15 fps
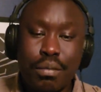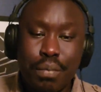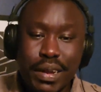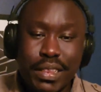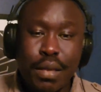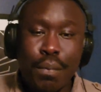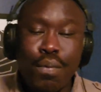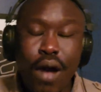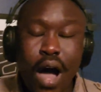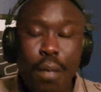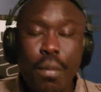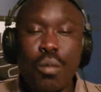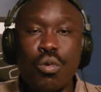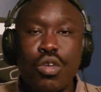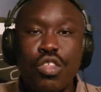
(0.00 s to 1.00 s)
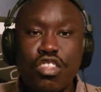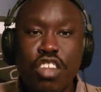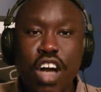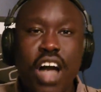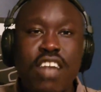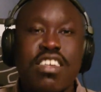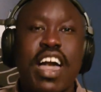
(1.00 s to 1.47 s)
But the problem with
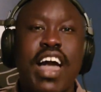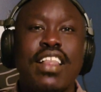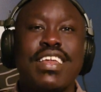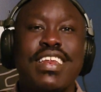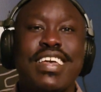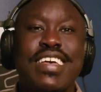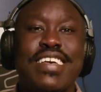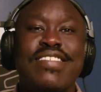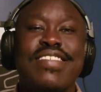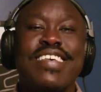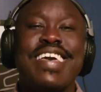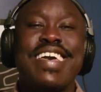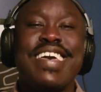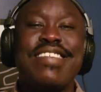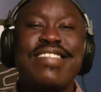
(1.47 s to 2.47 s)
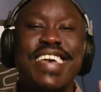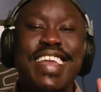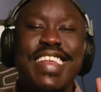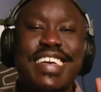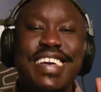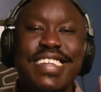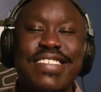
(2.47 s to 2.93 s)
Josh Allen is his
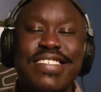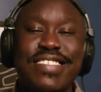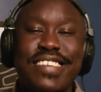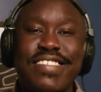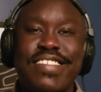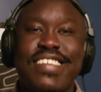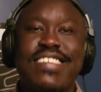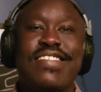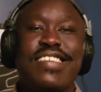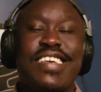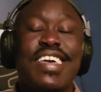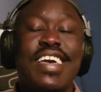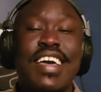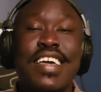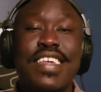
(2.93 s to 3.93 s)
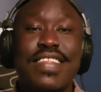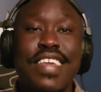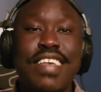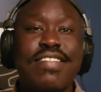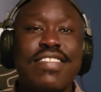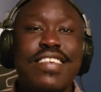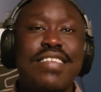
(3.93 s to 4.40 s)
inconsistency.
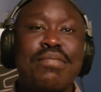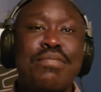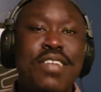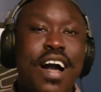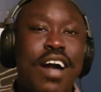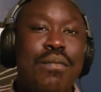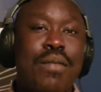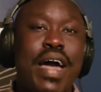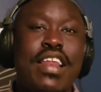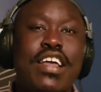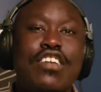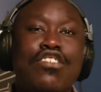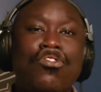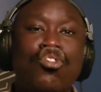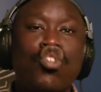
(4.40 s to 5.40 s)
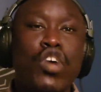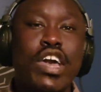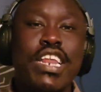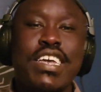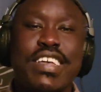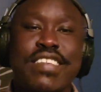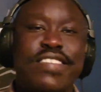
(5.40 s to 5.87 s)
This young man is so
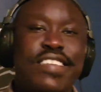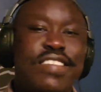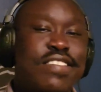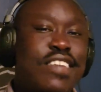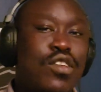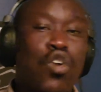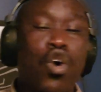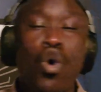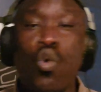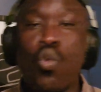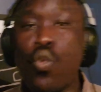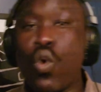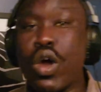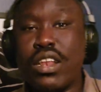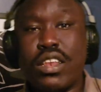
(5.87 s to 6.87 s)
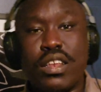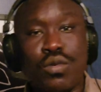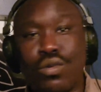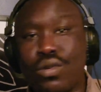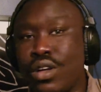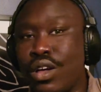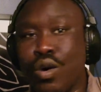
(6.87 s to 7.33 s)
inconsistent.
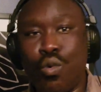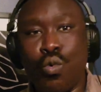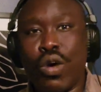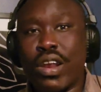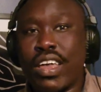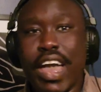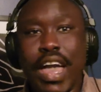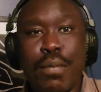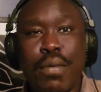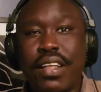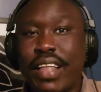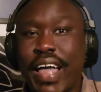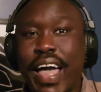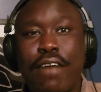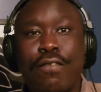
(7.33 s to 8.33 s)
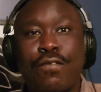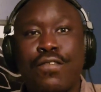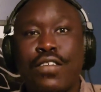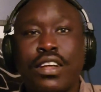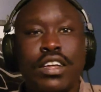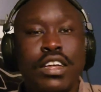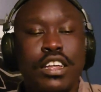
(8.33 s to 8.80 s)
One game you look
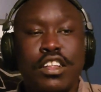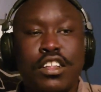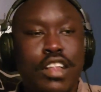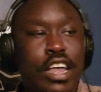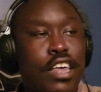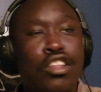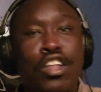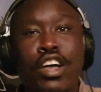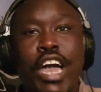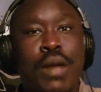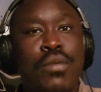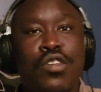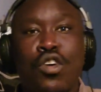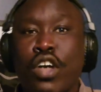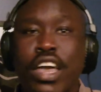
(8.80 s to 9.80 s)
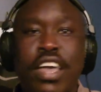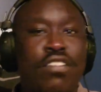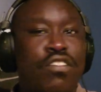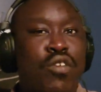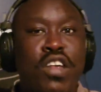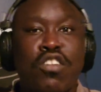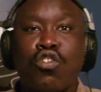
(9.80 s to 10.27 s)
at him and say, okay,
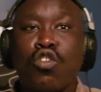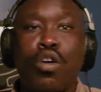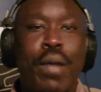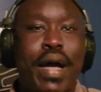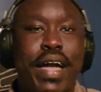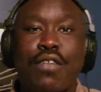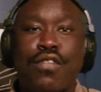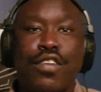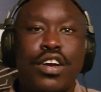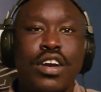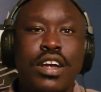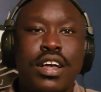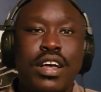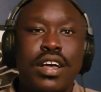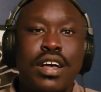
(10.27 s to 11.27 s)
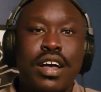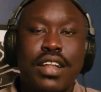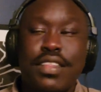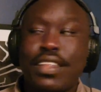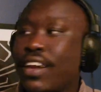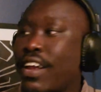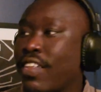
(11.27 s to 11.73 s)
he's the greatest quarterback ever.
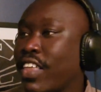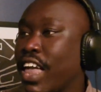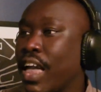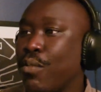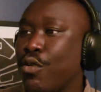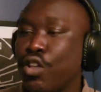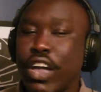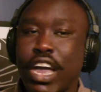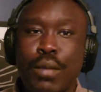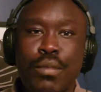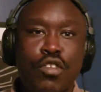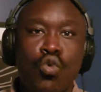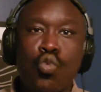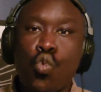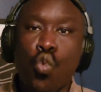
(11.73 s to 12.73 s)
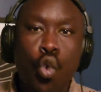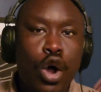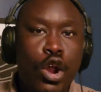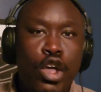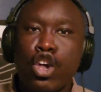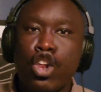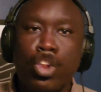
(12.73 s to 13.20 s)
And then another game, you look at him and say,
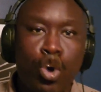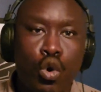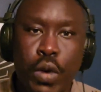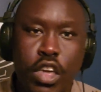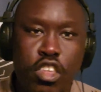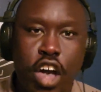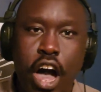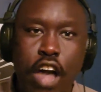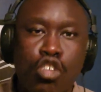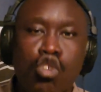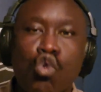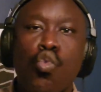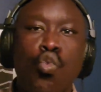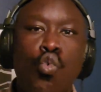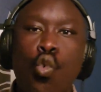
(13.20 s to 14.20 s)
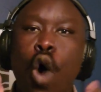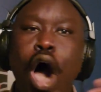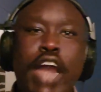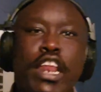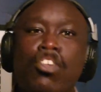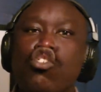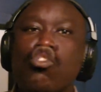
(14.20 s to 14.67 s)
what are you doing, Josh?
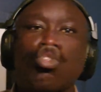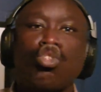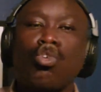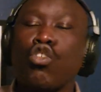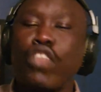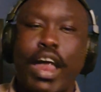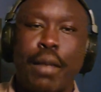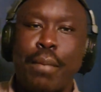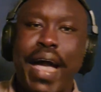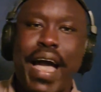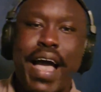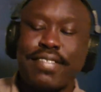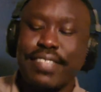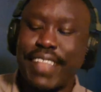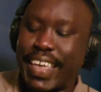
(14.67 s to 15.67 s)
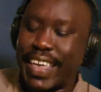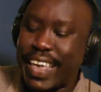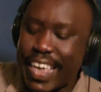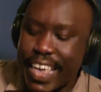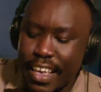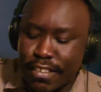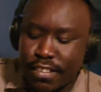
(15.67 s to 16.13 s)
Why did you throw that pass? Like,
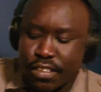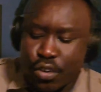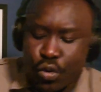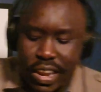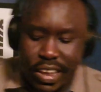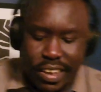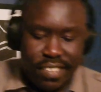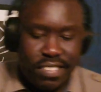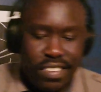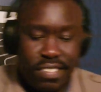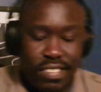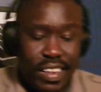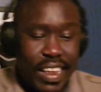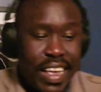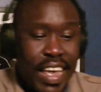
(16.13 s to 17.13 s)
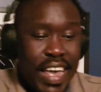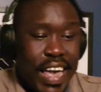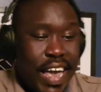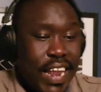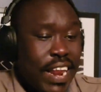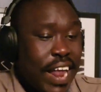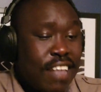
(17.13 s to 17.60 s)
he is so inconsistent.
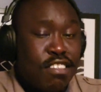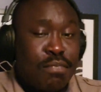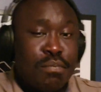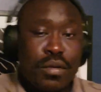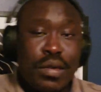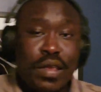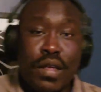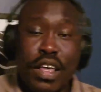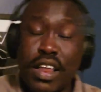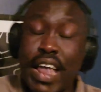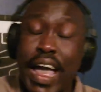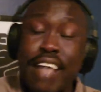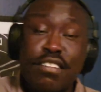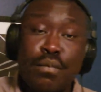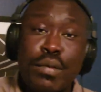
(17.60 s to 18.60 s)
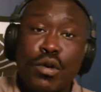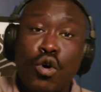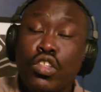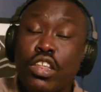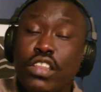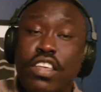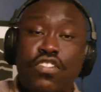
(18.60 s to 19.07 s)
And it hasn't been
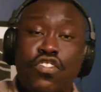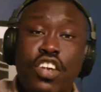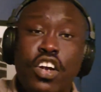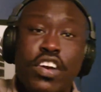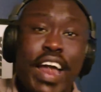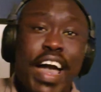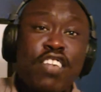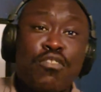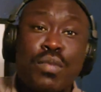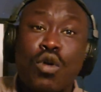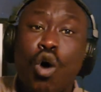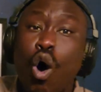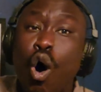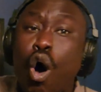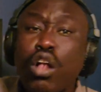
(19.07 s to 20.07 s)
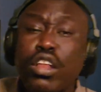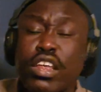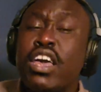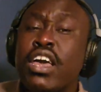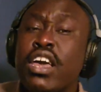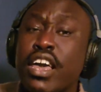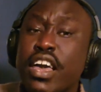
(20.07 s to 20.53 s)
only this year. It has been
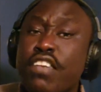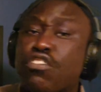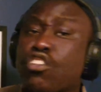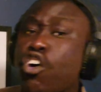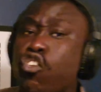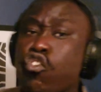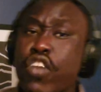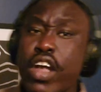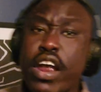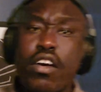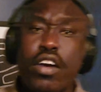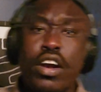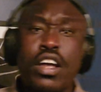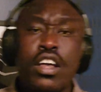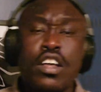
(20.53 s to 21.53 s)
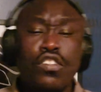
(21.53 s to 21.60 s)
all his career.